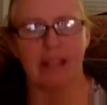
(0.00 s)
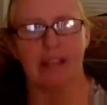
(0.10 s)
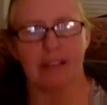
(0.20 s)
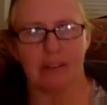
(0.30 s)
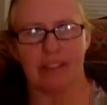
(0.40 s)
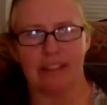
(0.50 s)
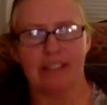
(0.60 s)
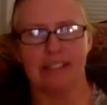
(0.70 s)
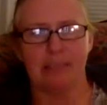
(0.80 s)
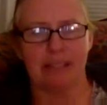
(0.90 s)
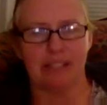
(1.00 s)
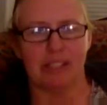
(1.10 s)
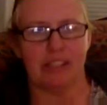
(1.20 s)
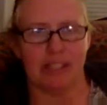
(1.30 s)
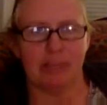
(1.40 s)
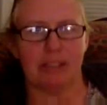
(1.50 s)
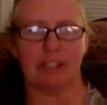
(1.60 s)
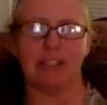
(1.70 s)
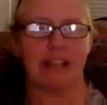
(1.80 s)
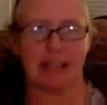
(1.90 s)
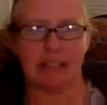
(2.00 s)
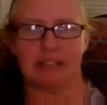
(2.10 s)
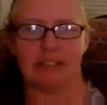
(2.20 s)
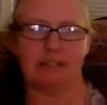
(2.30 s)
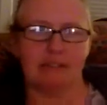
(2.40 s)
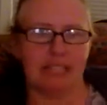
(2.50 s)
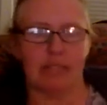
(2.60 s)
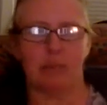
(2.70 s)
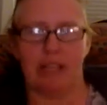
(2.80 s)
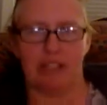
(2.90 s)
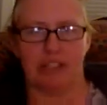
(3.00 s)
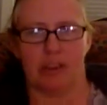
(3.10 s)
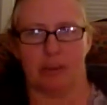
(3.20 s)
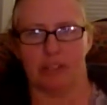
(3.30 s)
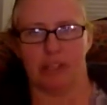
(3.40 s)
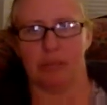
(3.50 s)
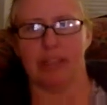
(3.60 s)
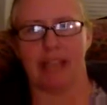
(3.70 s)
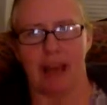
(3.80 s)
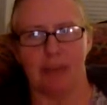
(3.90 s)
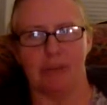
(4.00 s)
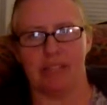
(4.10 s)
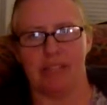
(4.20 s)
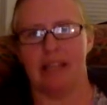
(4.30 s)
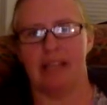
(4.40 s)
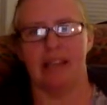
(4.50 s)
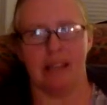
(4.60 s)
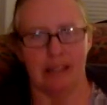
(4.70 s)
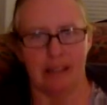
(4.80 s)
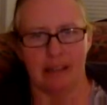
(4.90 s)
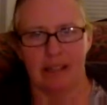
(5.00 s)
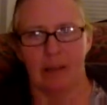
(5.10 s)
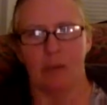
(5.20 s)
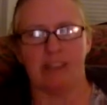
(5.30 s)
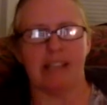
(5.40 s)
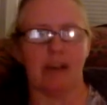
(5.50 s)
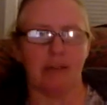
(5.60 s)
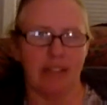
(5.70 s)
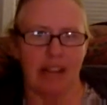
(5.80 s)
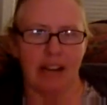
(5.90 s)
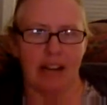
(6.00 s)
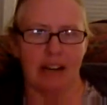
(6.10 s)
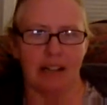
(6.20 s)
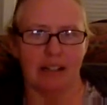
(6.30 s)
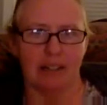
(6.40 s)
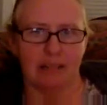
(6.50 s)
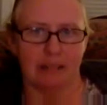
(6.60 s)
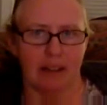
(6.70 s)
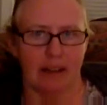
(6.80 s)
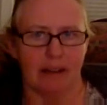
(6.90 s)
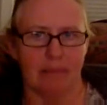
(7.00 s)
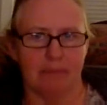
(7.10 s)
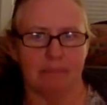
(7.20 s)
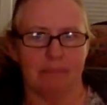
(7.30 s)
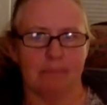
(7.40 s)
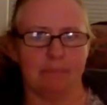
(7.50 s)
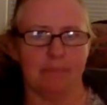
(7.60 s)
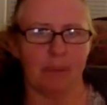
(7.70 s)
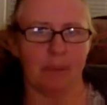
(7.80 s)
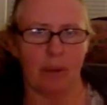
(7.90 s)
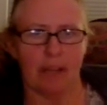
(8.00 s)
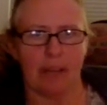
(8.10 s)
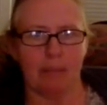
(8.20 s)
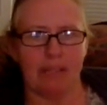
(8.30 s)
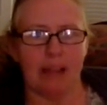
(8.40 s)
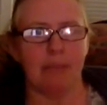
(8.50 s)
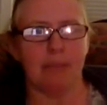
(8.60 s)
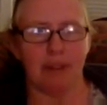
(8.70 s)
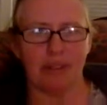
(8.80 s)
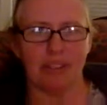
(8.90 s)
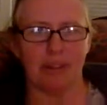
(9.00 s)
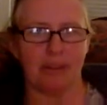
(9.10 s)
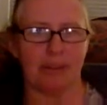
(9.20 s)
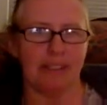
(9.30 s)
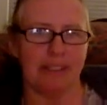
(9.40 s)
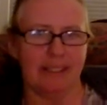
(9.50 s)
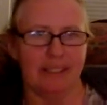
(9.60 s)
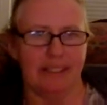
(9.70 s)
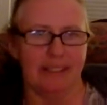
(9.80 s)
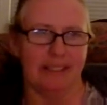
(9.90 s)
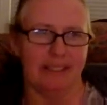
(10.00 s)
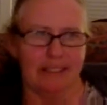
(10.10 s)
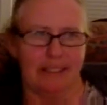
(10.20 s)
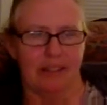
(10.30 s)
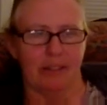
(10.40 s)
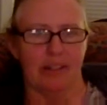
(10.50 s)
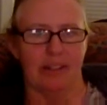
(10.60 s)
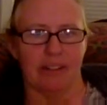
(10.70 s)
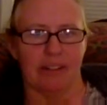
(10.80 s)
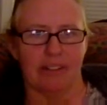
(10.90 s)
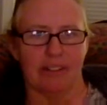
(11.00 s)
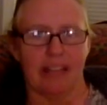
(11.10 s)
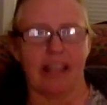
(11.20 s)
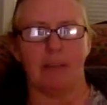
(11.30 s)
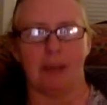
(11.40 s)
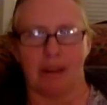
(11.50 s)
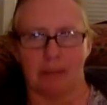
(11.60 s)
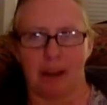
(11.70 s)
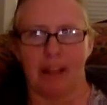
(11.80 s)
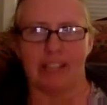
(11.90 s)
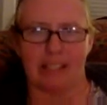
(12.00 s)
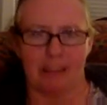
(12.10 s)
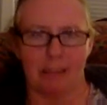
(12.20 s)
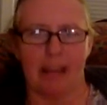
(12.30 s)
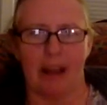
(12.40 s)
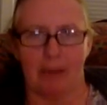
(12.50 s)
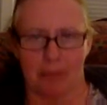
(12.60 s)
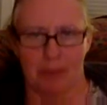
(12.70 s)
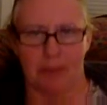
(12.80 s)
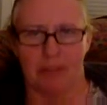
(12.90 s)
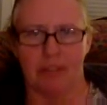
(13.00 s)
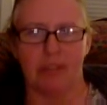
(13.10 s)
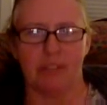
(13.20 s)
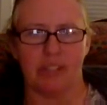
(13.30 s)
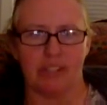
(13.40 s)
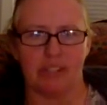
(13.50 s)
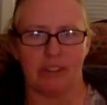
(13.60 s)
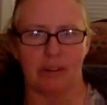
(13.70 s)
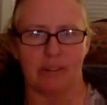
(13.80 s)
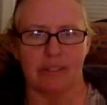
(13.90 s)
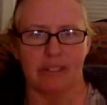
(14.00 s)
So I think this semester, and especially the next 6 weeks or so, should really help you see, what's out there, what can be done, but also, you're thinking about a project that might help you in the future. So,